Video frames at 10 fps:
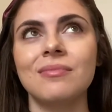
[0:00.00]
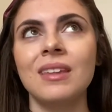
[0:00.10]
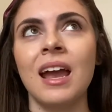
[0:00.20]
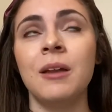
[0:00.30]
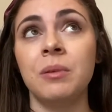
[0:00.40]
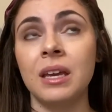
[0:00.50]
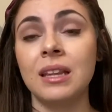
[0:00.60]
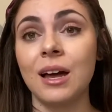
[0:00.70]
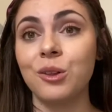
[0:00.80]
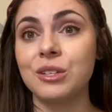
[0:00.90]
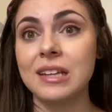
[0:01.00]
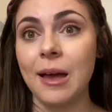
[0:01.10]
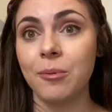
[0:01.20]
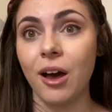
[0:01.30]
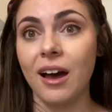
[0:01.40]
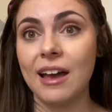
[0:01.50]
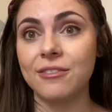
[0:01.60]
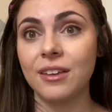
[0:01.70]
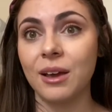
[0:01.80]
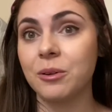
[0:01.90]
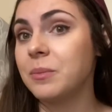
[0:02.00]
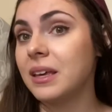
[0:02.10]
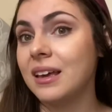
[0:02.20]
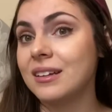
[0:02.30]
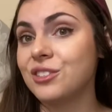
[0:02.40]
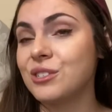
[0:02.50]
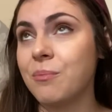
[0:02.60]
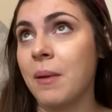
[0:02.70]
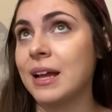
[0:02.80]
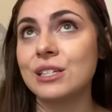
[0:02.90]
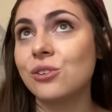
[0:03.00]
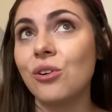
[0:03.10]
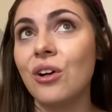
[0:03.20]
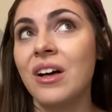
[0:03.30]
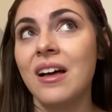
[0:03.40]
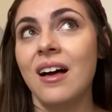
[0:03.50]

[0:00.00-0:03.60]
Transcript: and being that close to Epcot I feel like would be just magical.